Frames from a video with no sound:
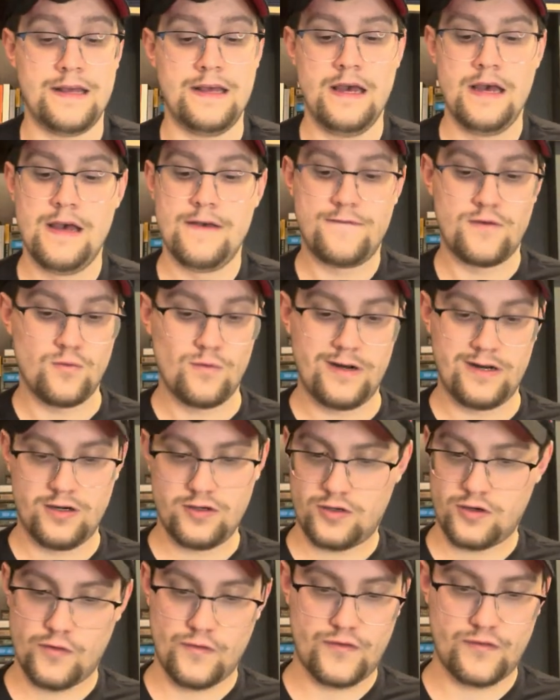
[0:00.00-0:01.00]
If you want to
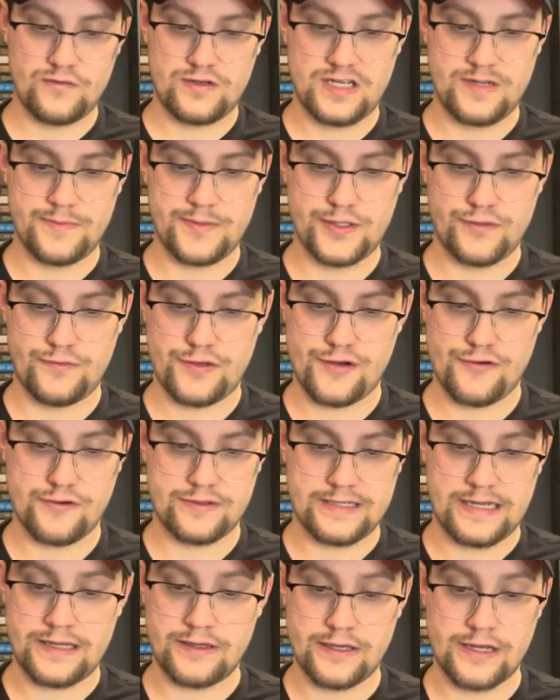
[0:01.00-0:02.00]
go through team 2 here,
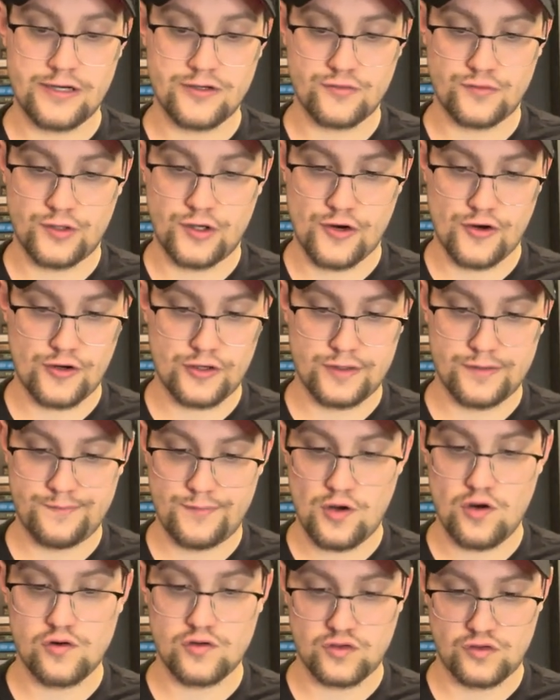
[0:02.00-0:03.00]
it's Alejandro Kirk,
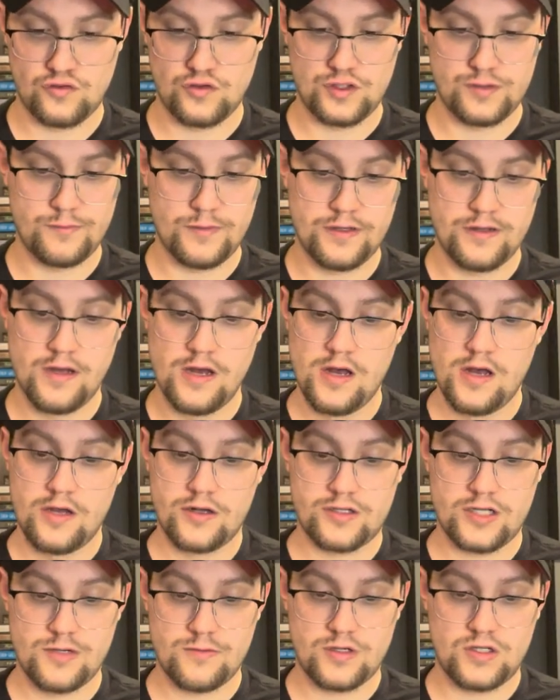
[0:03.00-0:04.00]
Paul Goldschmidt,
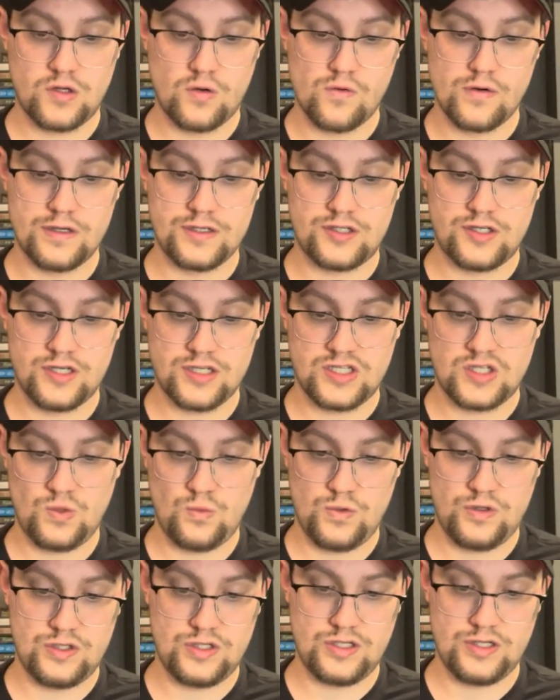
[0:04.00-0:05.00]
Gleyber Torres, Justin
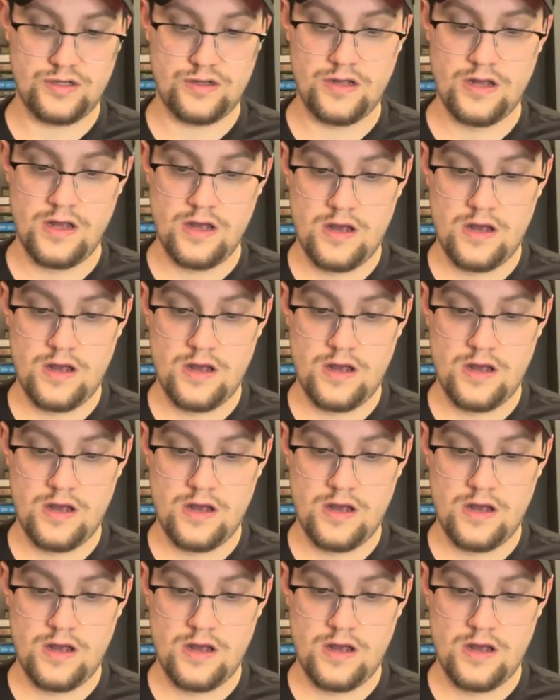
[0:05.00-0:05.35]
Wilson,